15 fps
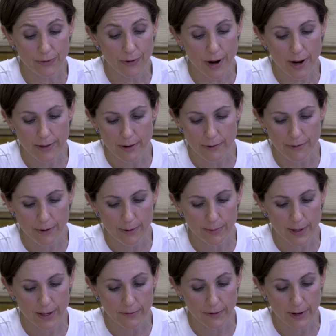further from
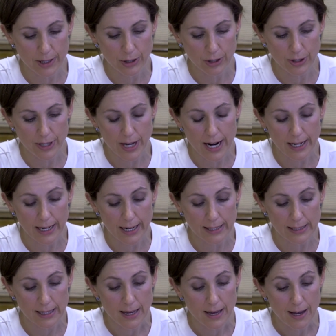the inflation
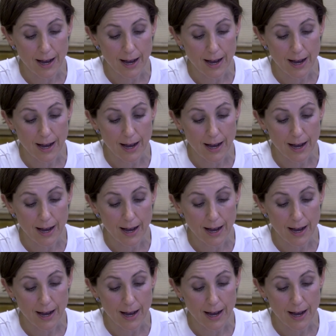target